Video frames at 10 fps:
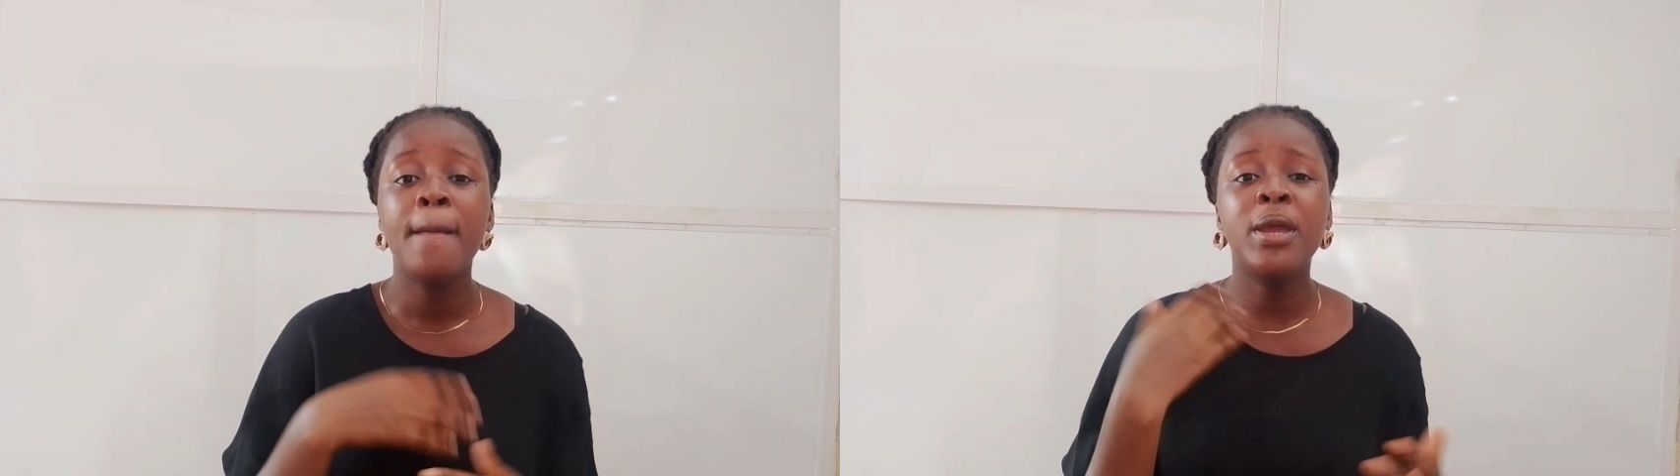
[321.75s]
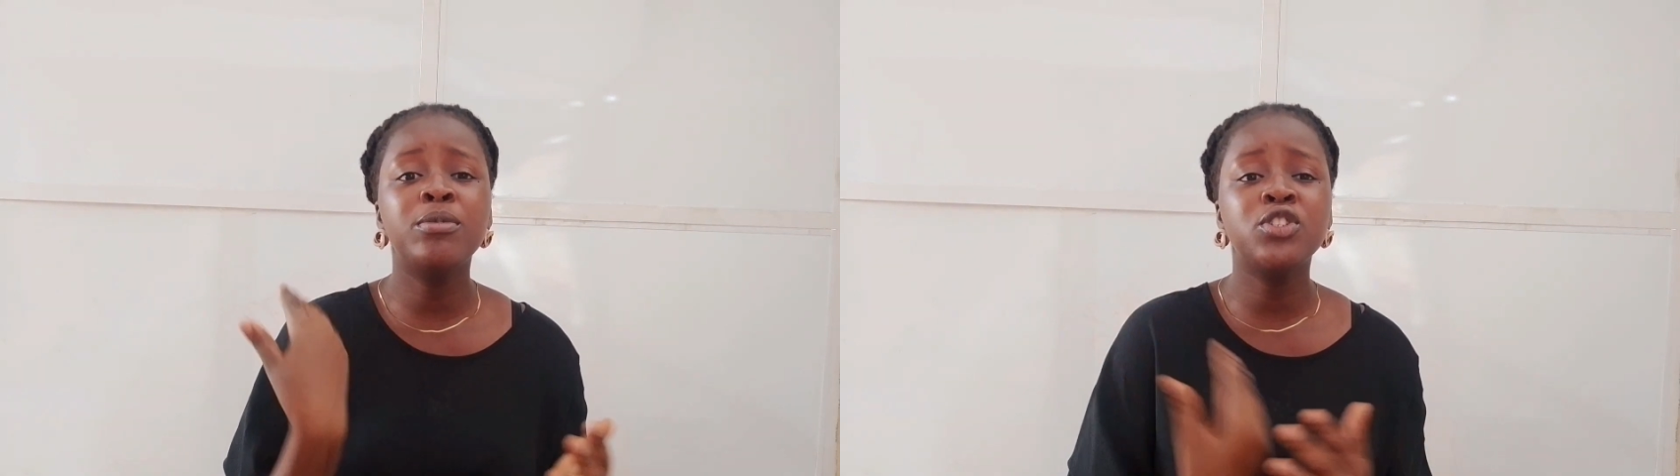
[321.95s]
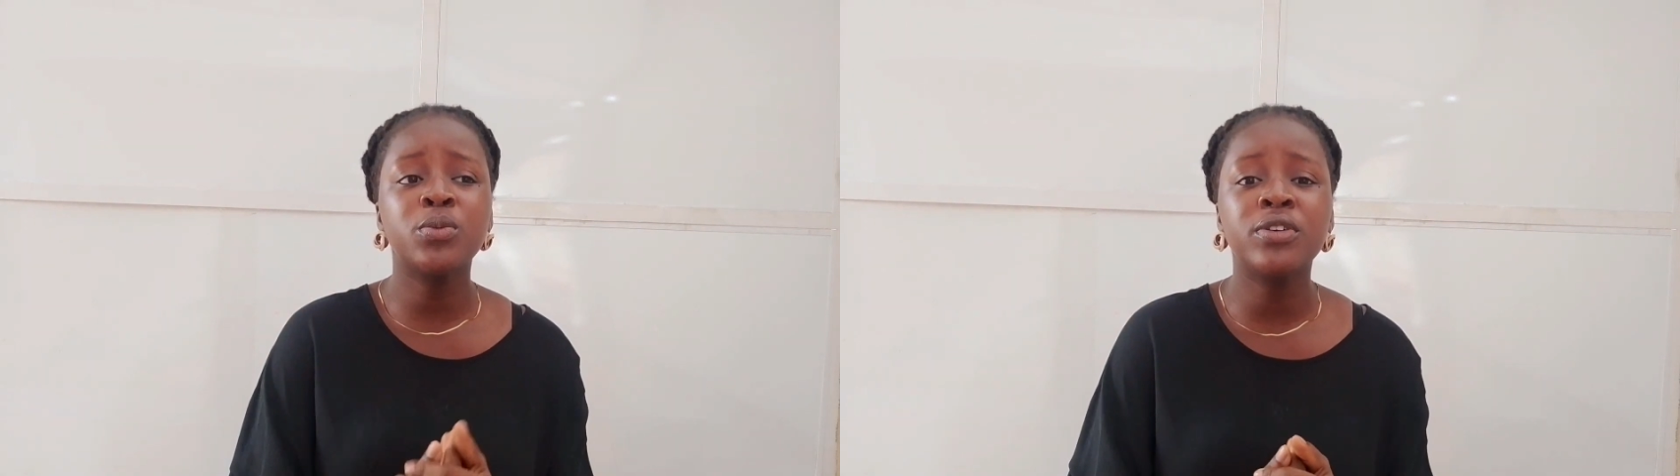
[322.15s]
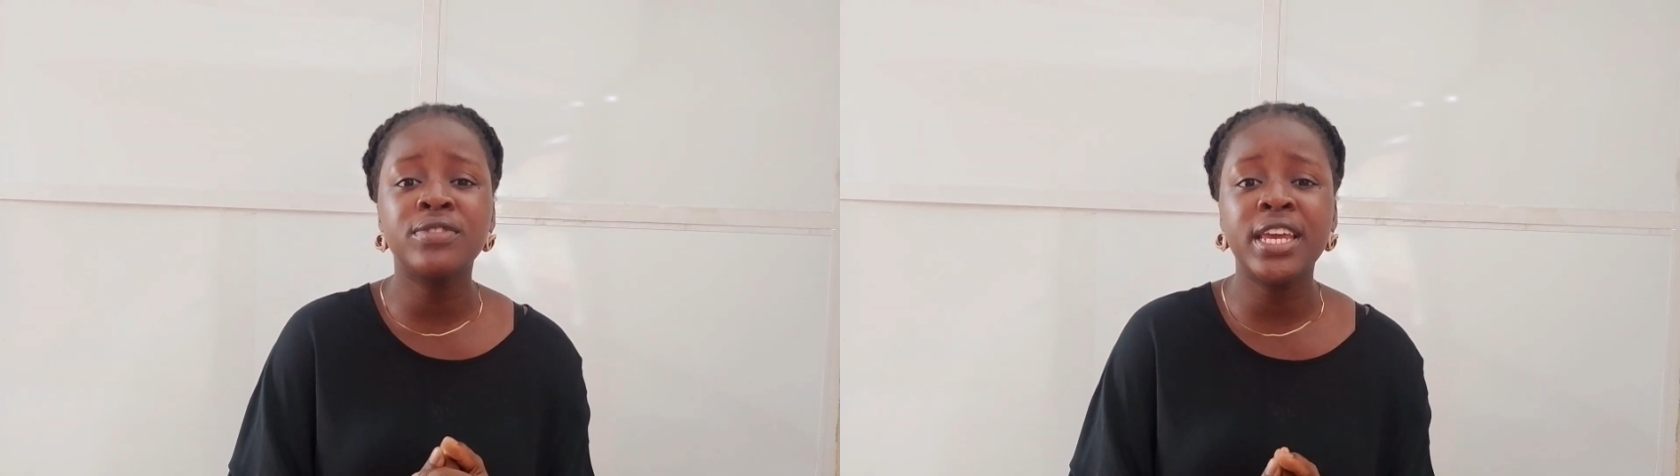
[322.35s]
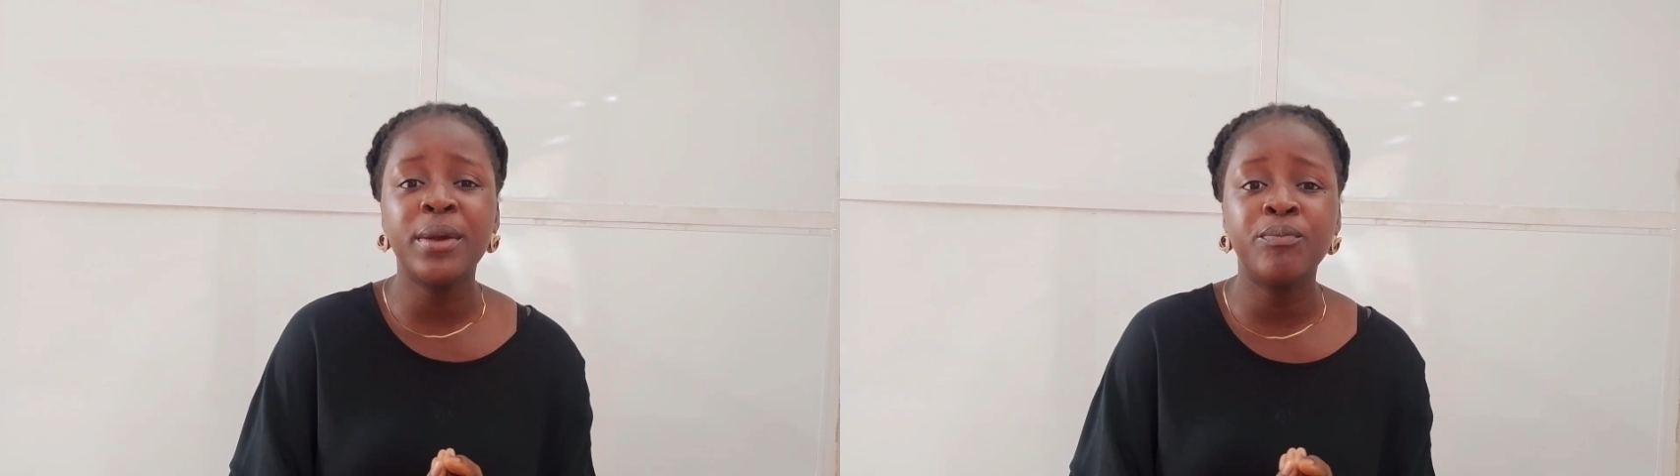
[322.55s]
Maybe some
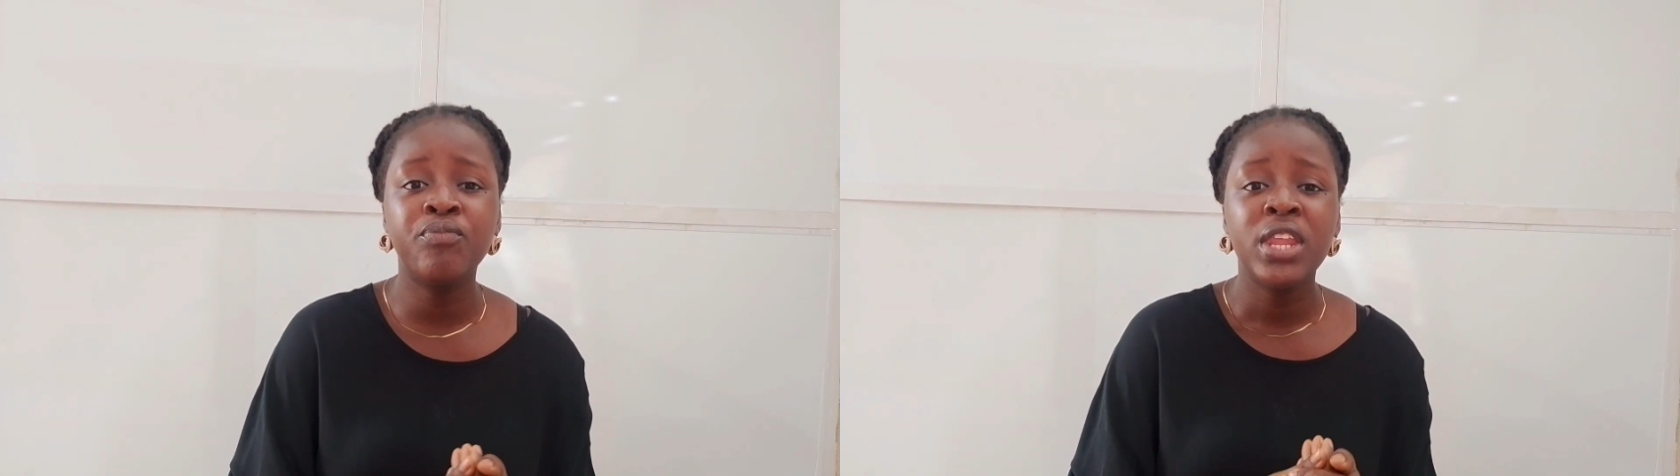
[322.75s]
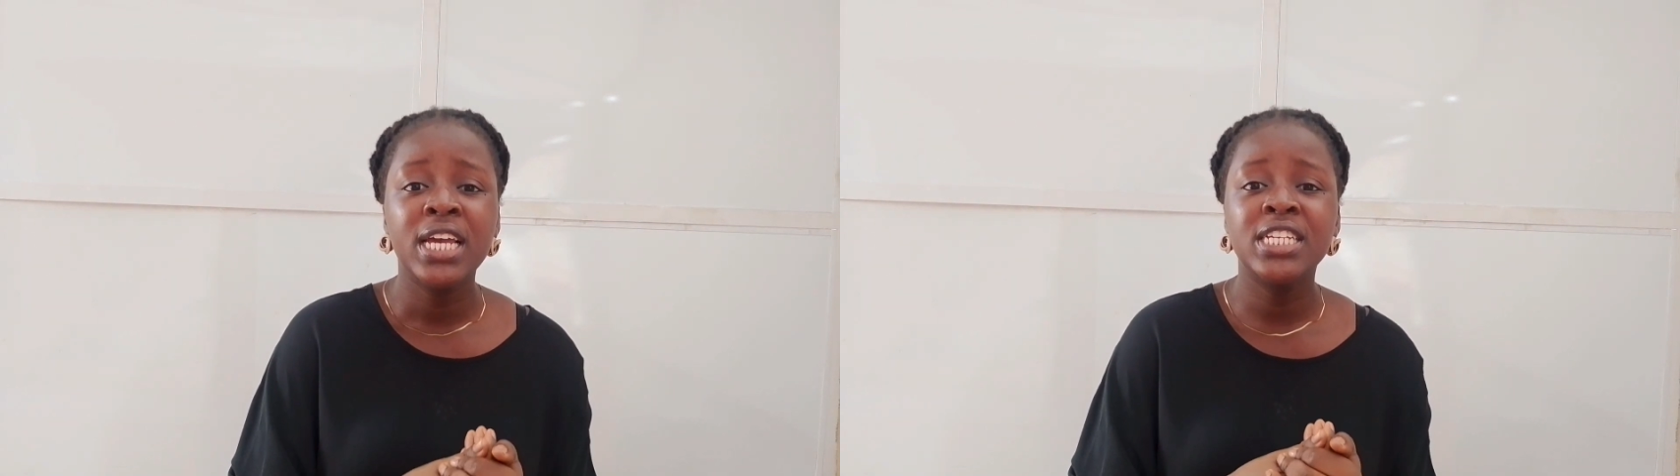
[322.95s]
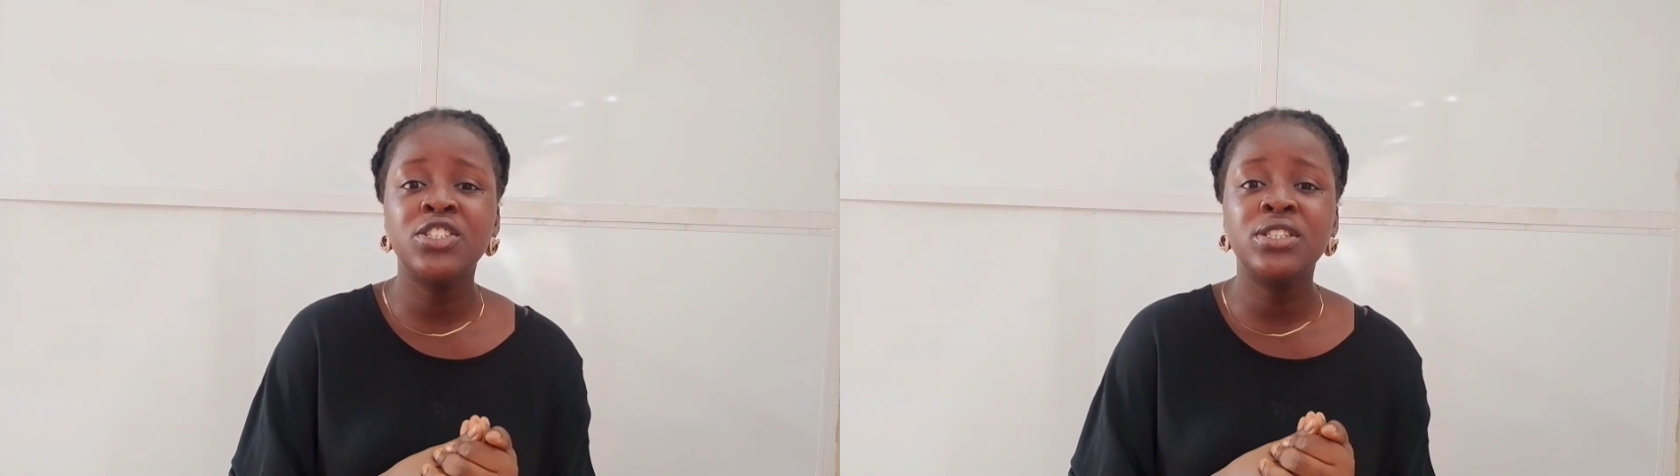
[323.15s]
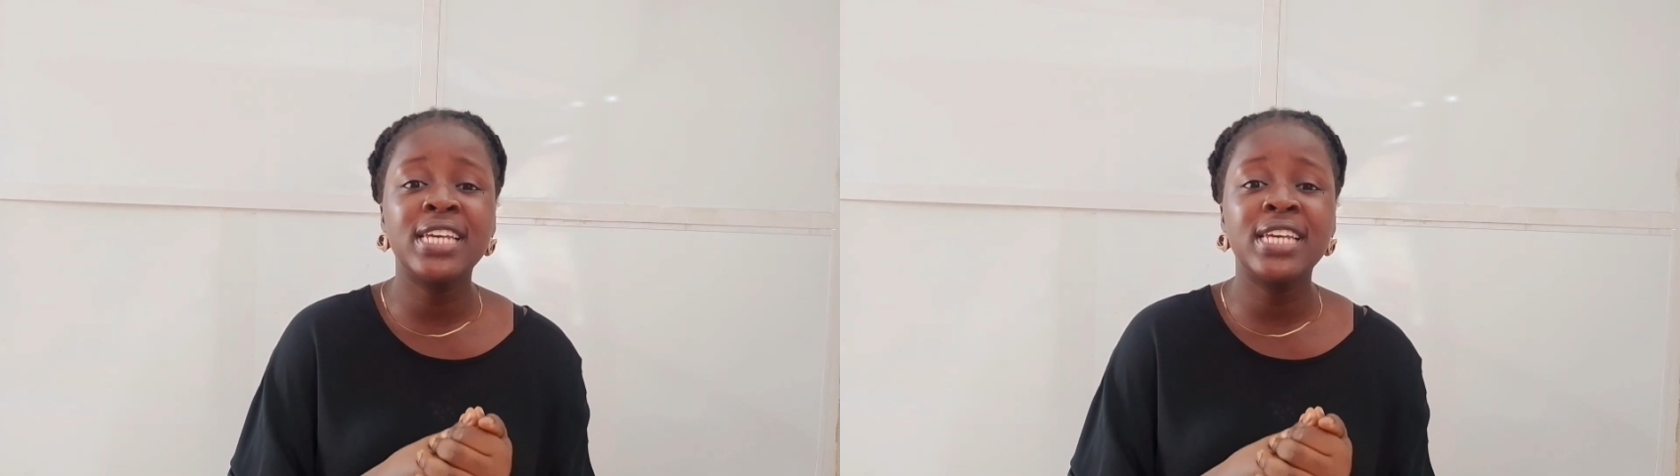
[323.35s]
of them is